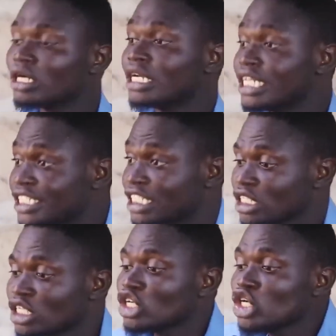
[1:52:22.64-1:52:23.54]
Listen,
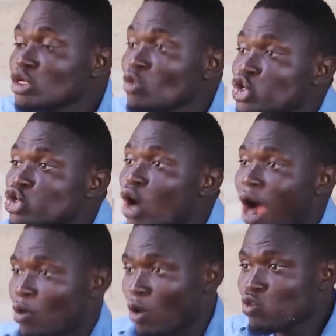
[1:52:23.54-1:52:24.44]
if you are
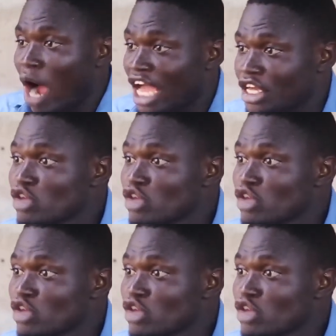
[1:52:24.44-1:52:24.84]
born a